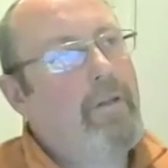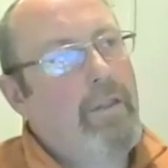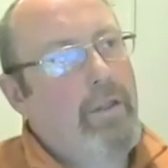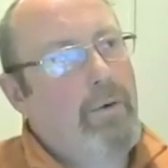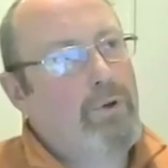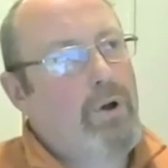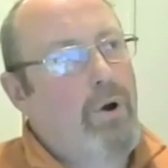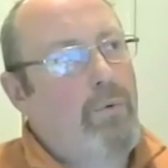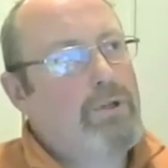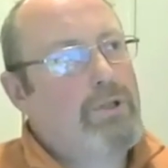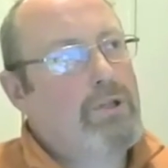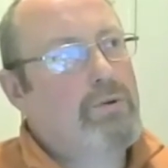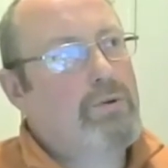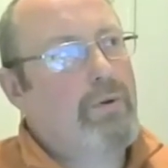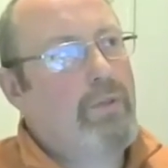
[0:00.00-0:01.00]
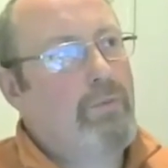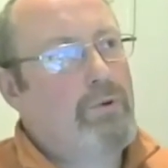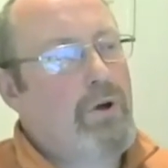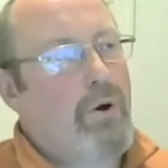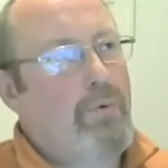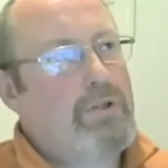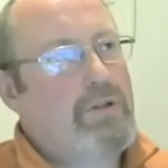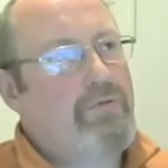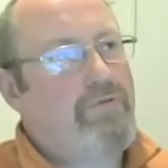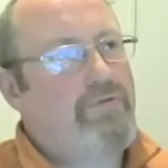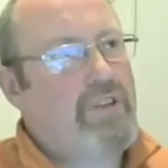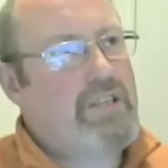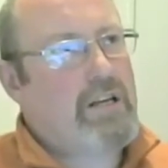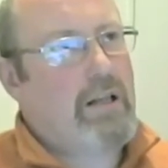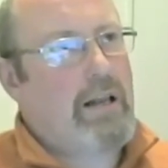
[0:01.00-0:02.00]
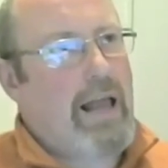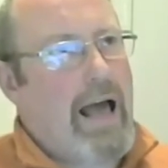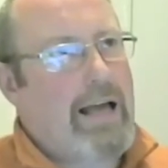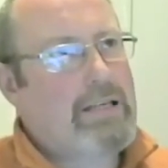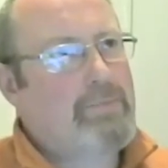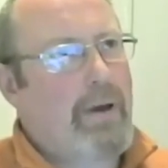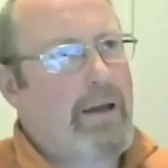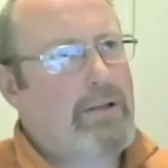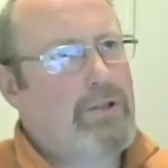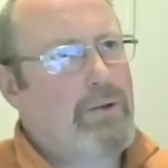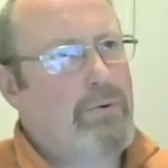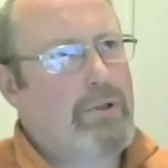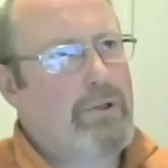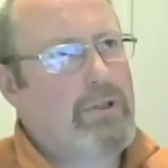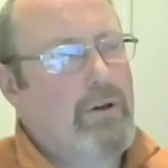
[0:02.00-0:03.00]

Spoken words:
was always a physical aspect to it.